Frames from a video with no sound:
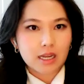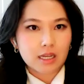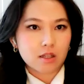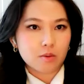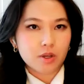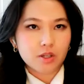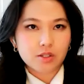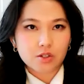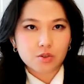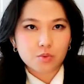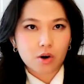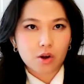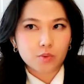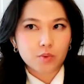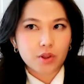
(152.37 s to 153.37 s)
in the business
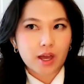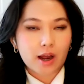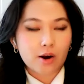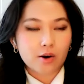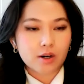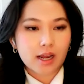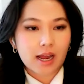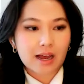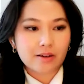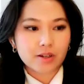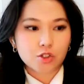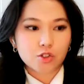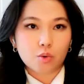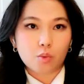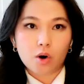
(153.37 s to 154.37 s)
world, without
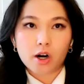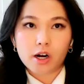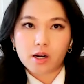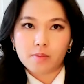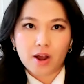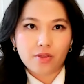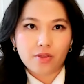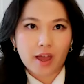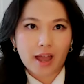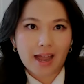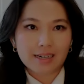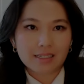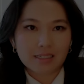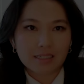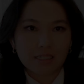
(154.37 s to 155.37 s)
having to worry about that.